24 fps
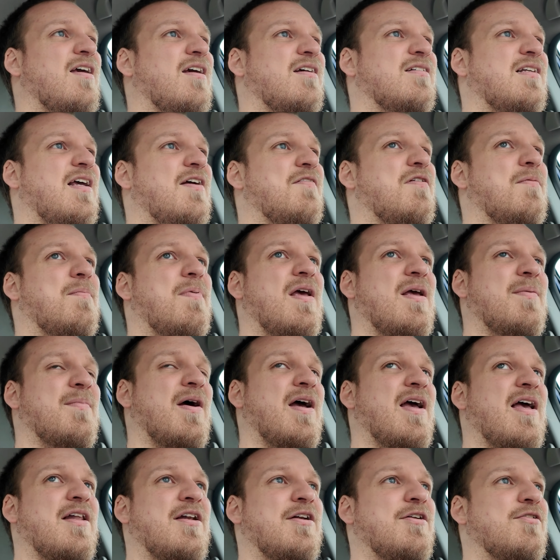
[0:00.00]
because I have to pay
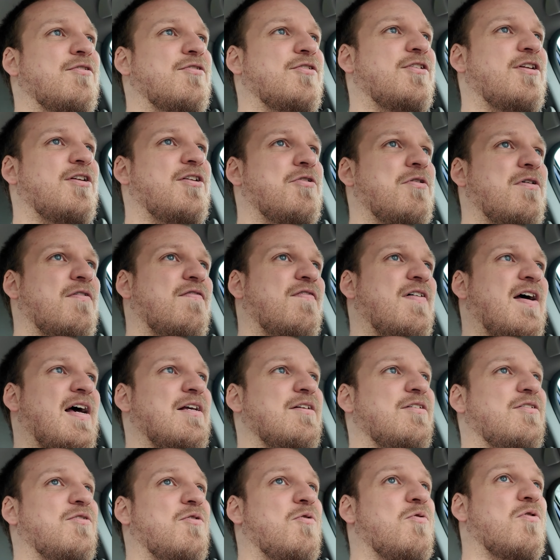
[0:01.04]
my editors to do it
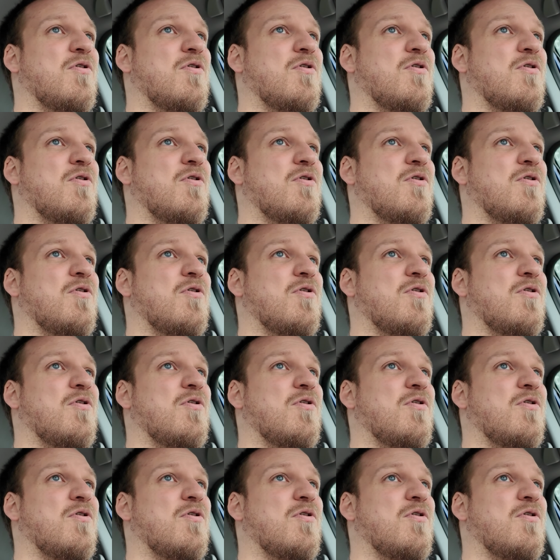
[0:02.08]
fast,